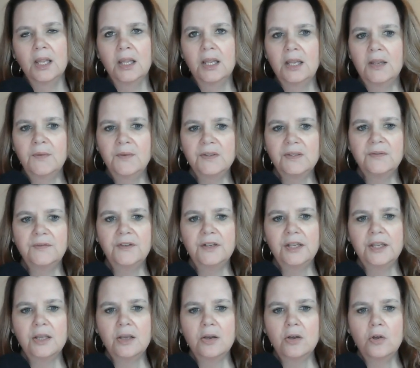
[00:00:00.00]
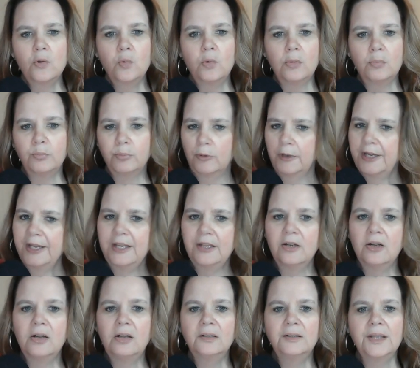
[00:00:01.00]
In this video, we'll break it
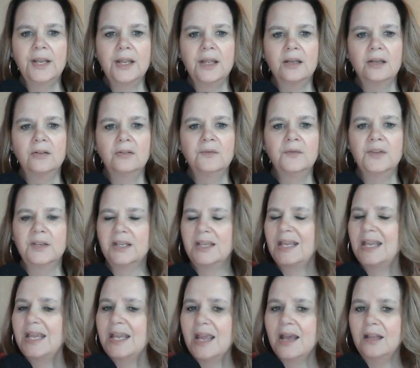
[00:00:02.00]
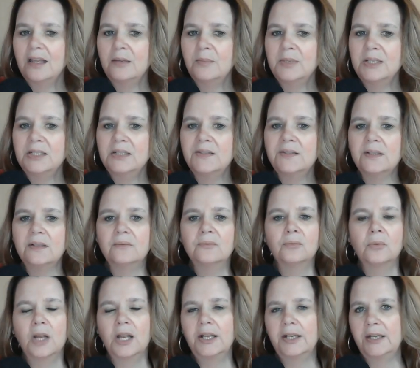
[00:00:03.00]
all down, the key elements of
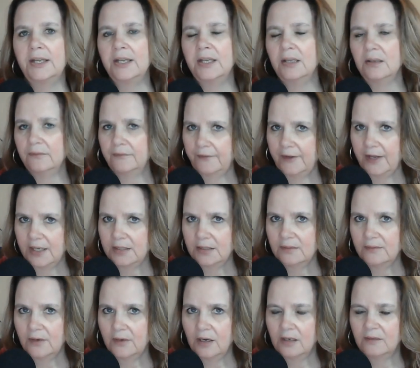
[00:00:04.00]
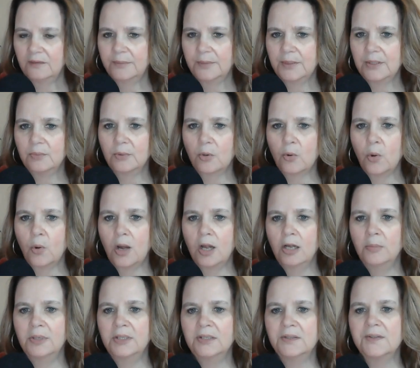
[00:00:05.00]
writing effective RFP
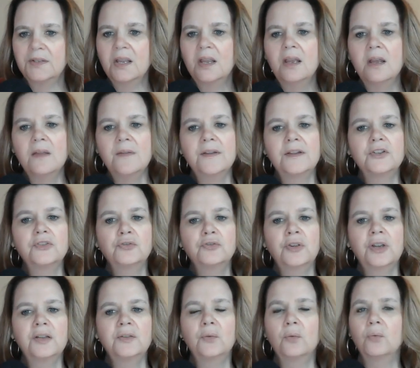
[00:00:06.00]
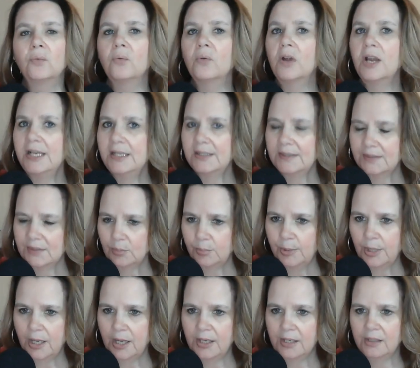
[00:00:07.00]
requirements that attract the right
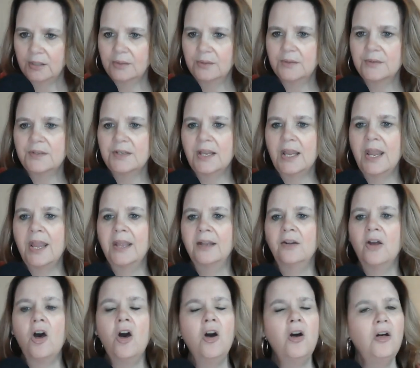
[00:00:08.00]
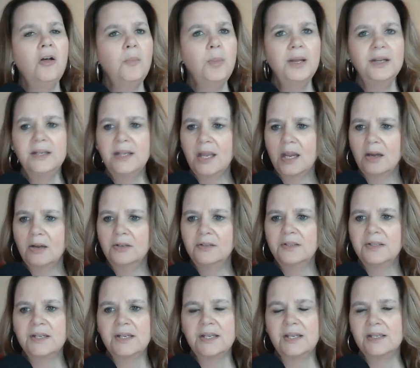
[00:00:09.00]
suppliers and all but
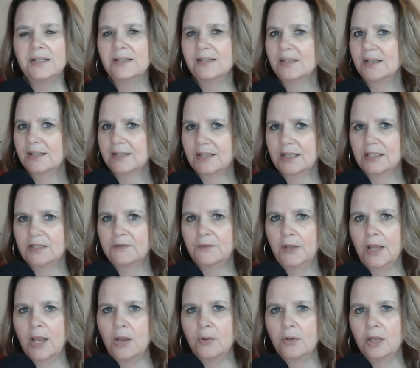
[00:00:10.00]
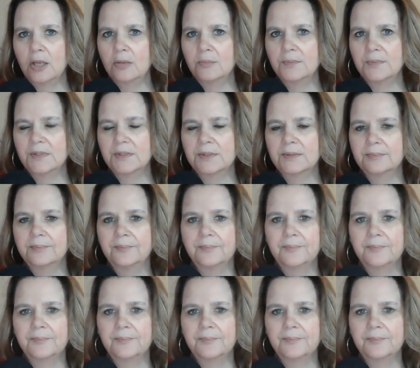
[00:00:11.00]
guarantee successful outcomes.